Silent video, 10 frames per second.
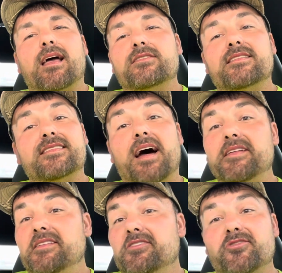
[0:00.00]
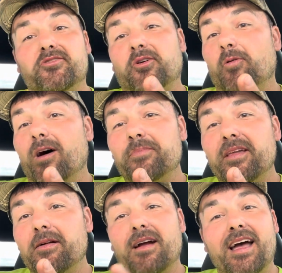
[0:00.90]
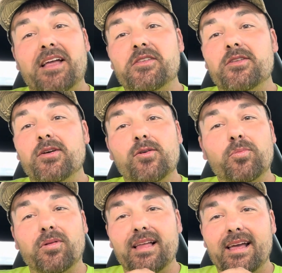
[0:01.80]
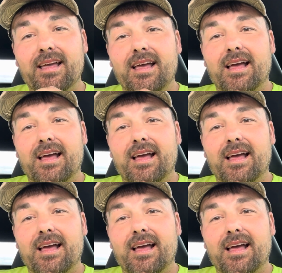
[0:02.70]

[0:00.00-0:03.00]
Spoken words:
I decided to just go up there. I had no plan.